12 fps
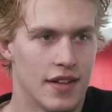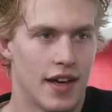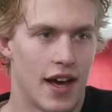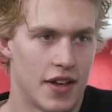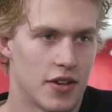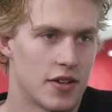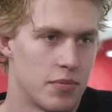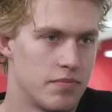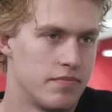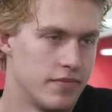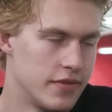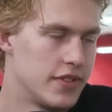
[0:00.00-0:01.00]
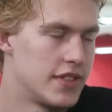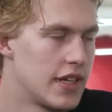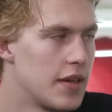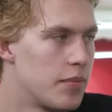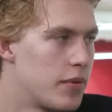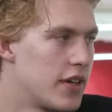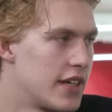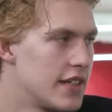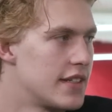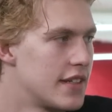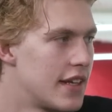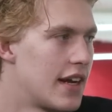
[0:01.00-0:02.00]
yeah, you could see pretty
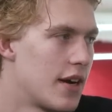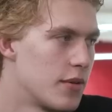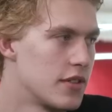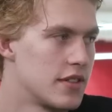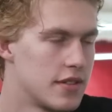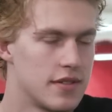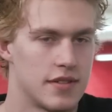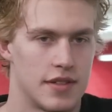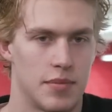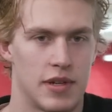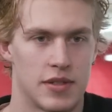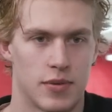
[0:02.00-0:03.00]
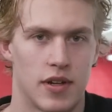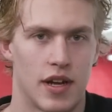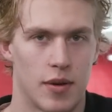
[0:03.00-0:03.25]
easy that I was the best one.